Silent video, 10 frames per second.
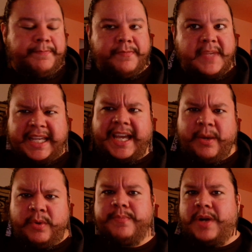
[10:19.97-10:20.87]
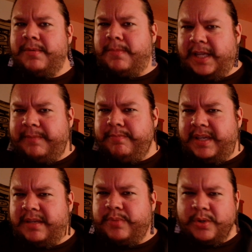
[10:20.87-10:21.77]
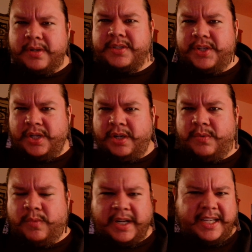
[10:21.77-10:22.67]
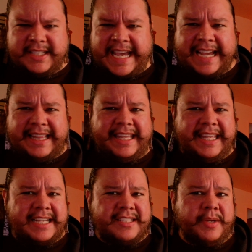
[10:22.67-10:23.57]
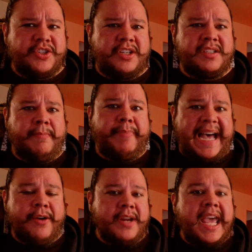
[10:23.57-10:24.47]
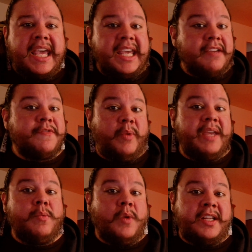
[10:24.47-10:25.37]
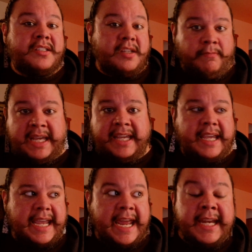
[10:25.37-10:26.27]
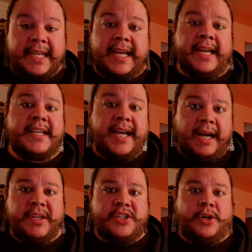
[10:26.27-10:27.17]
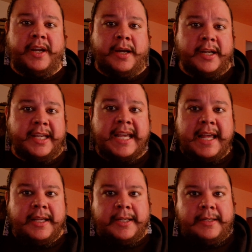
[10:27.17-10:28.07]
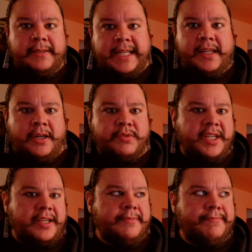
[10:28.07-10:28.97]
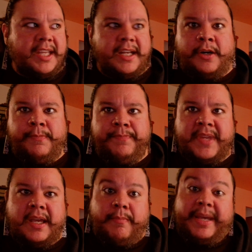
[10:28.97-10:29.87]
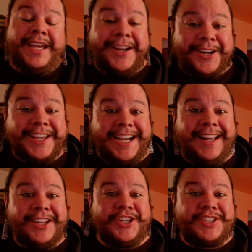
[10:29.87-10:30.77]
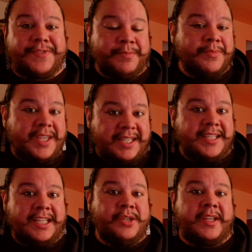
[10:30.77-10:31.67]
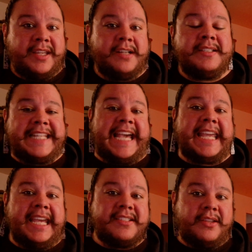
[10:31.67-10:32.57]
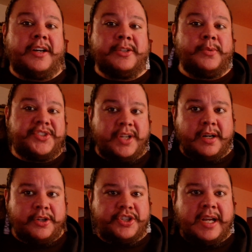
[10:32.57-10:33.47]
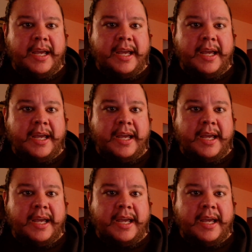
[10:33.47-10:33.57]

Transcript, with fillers: And yeah, it would probably be important to know what exactly the exhibition is about if we wanted to make any kind of commentary on it, let alone to, you know, ban archaeologists from continuing their decades-long research.